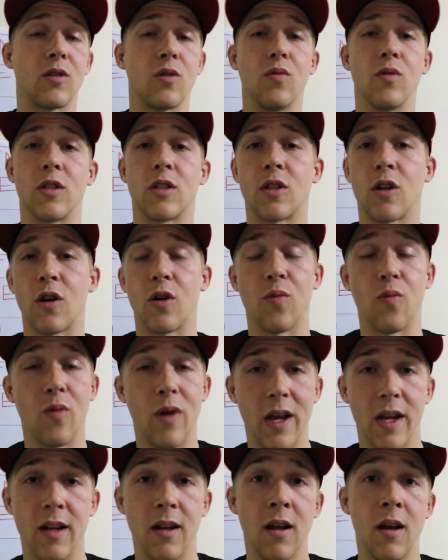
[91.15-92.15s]
to a certain
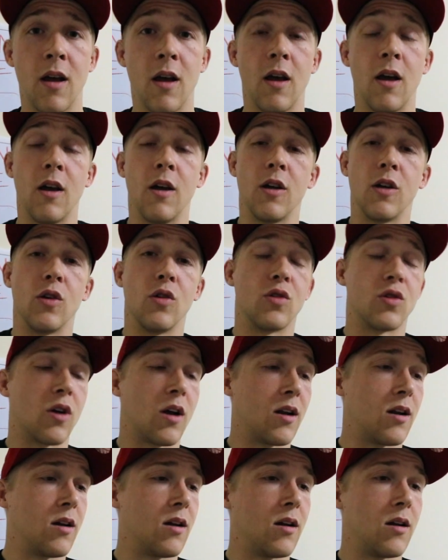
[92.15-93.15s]
weight, you
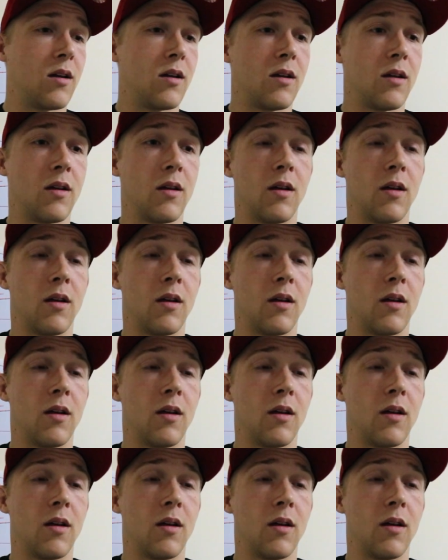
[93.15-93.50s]
trying to,